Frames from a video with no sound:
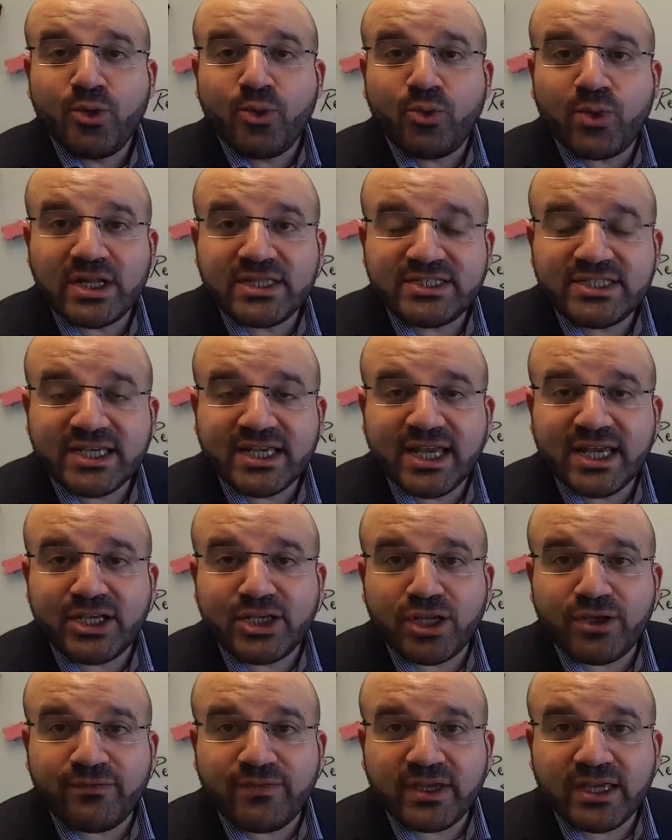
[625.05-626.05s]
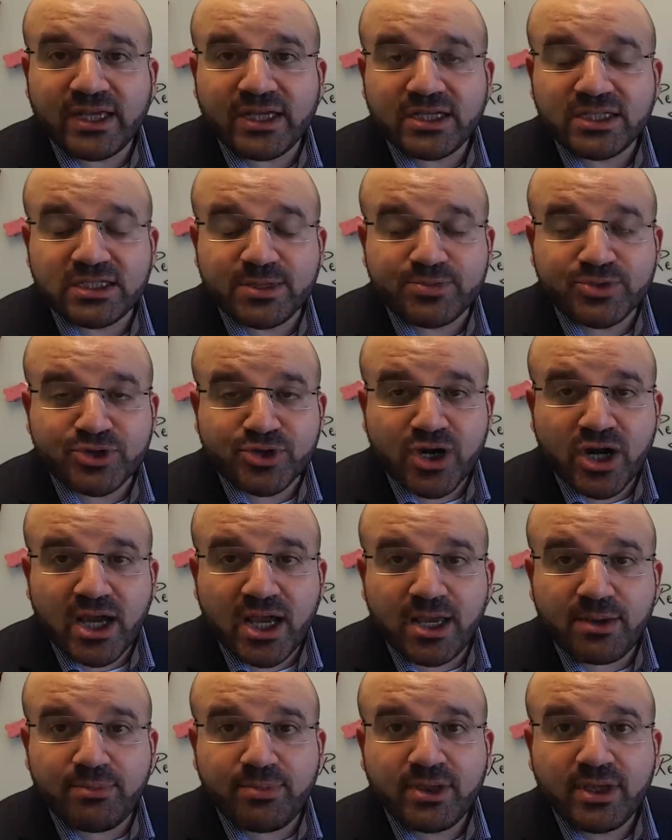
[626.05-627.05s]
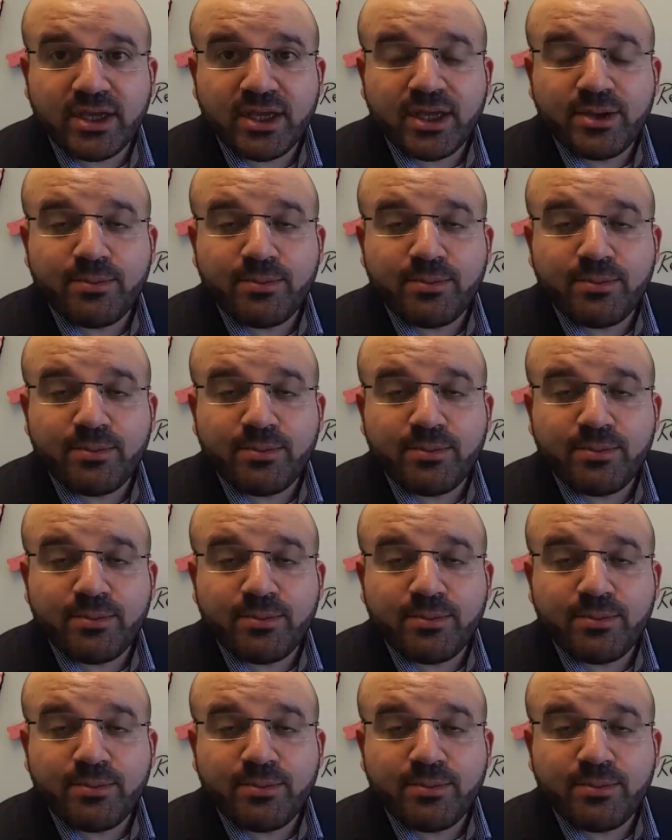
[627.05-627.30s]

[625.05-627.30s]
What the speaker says: Once again, don't forget to subscribe.